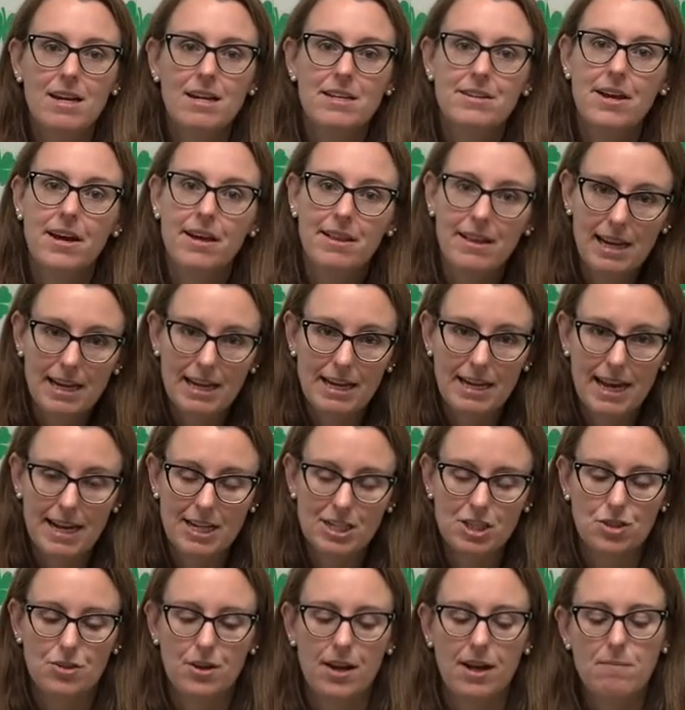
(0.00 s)
Not like an
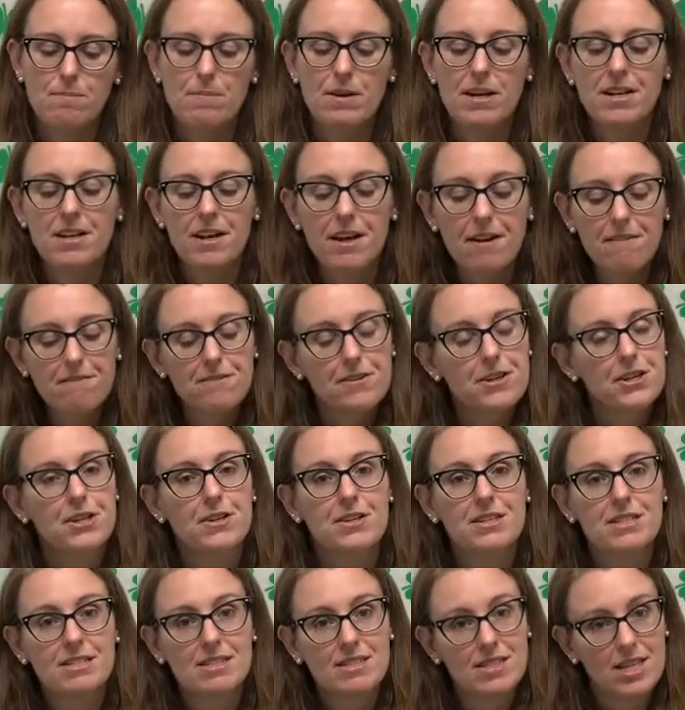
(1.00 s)
x-ray, but enough for you
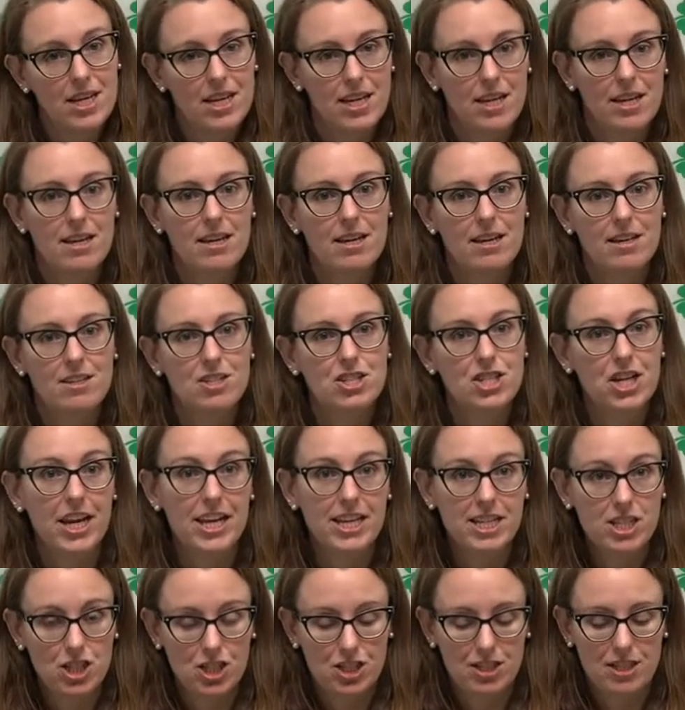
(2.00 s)
to see
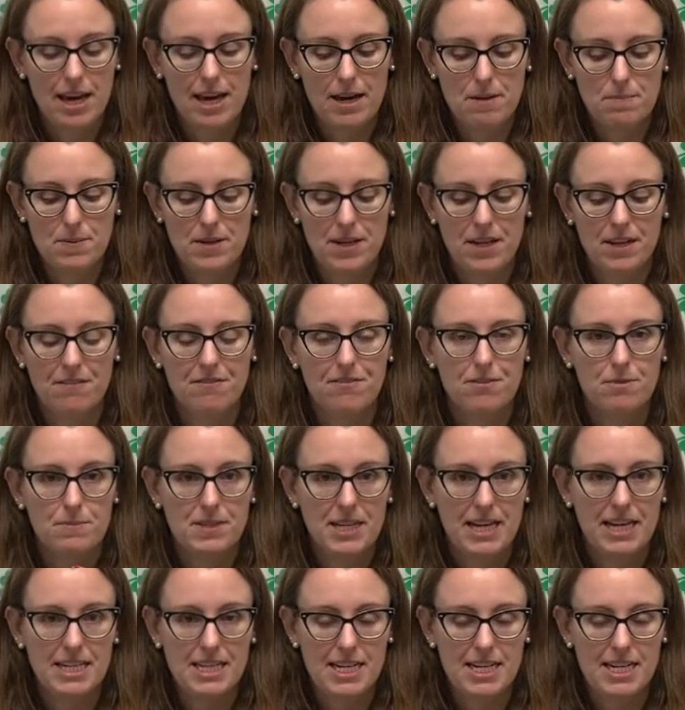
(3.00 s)
changes happening from day to